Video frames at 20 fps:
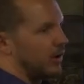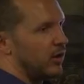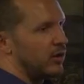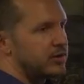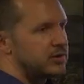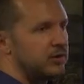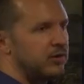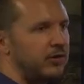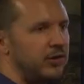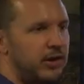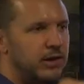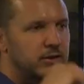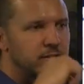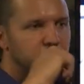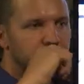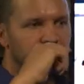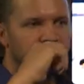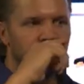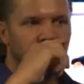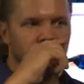to also think
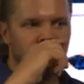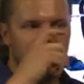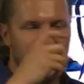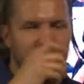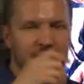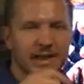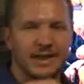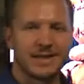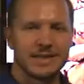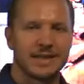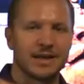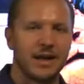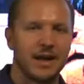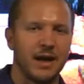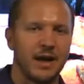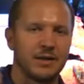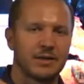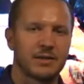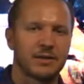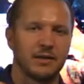too, your body is
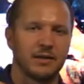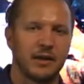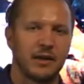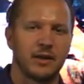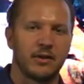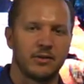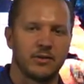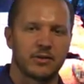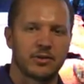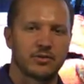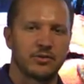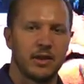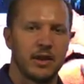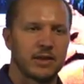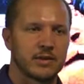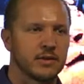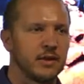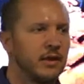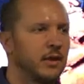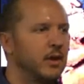constantly under
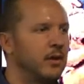stress.